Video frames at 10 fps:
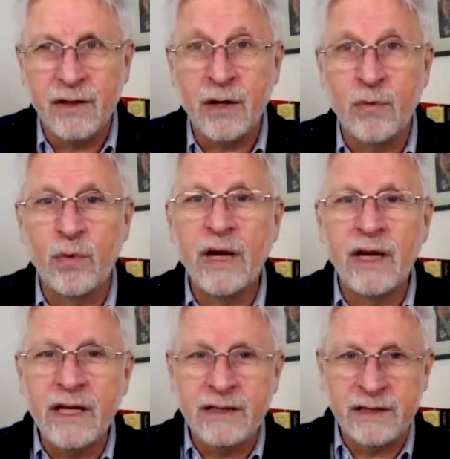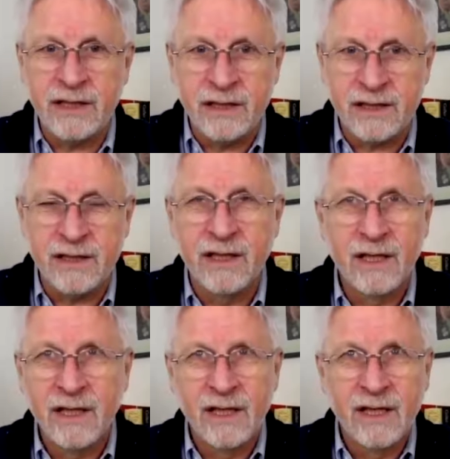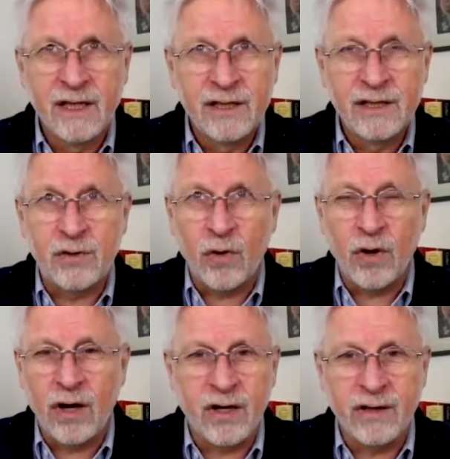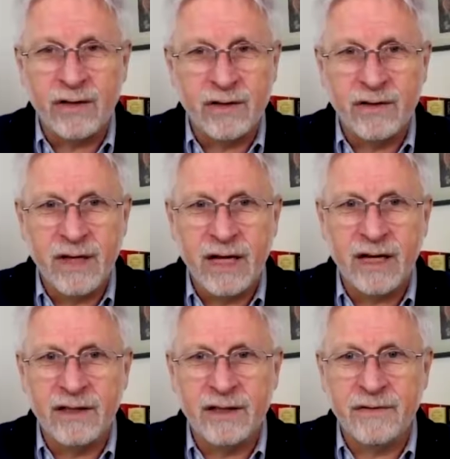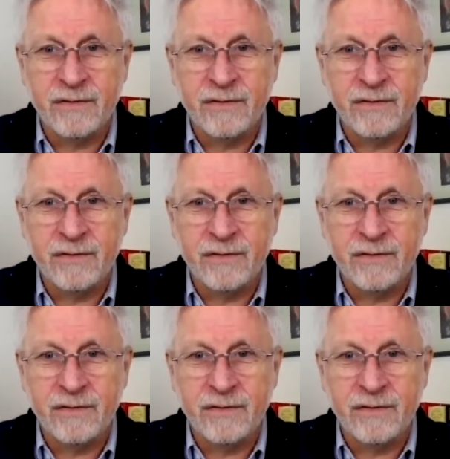You can release these stored negative